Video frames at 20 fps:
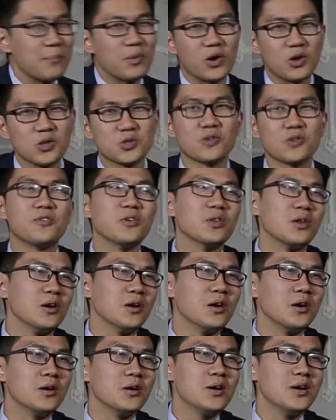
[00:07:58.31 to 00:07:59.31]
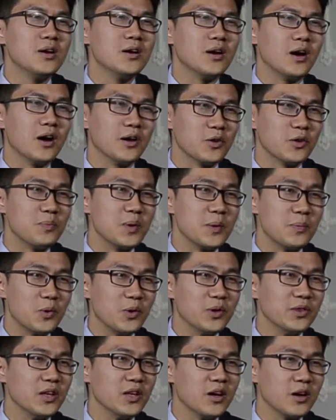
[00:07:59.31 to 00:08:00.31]
but also for the other
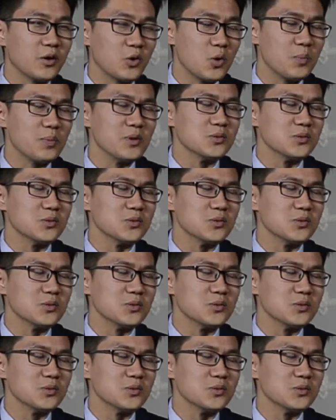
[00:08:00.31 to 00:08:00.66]
people in the group